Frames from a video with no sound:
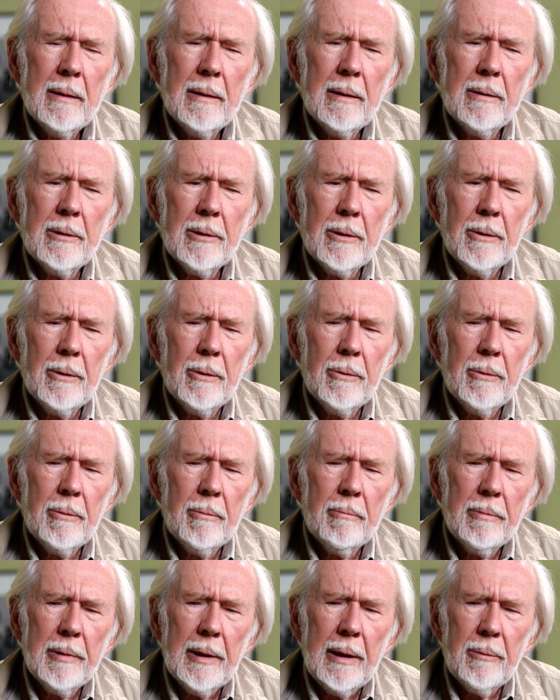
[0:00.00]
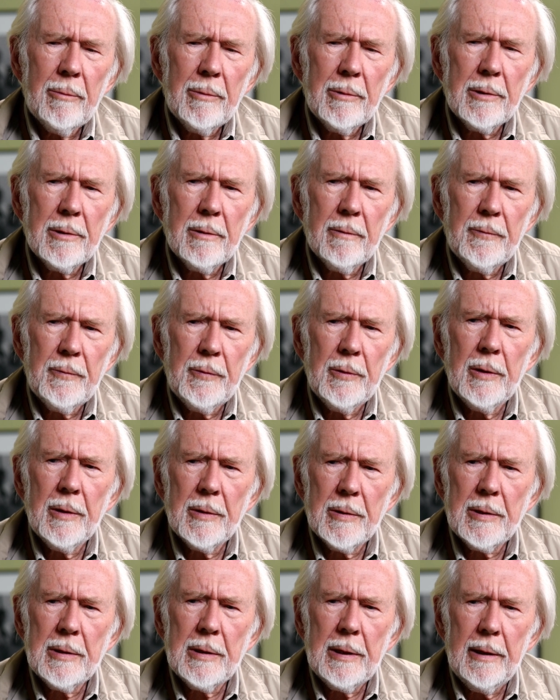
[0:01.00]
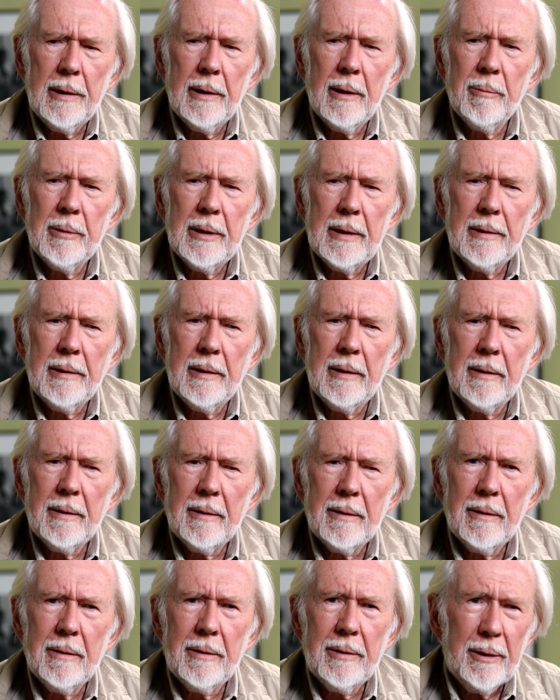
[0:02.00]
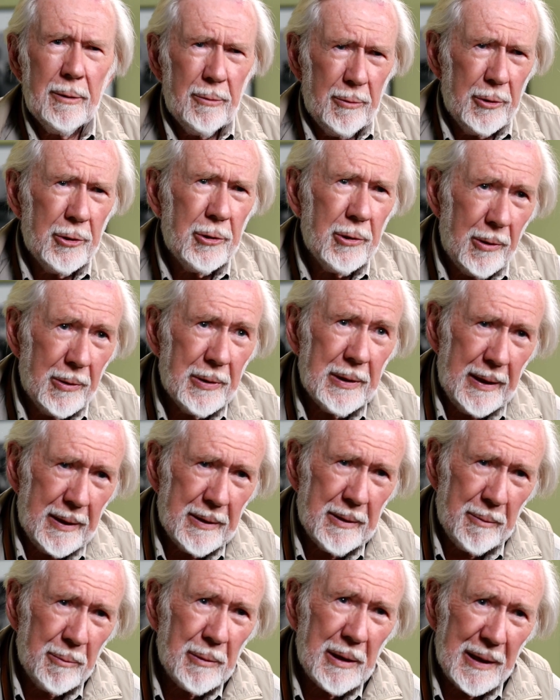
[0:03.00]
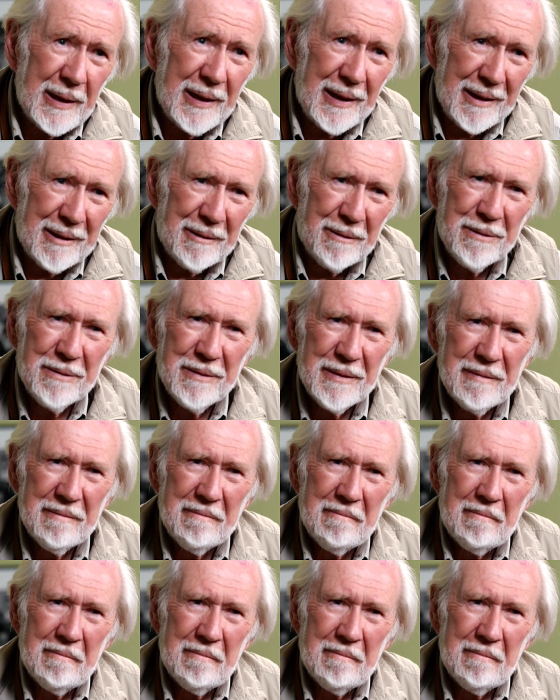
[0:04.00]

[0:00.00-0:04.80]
So that was the first time, I think, that I was shot at in my life.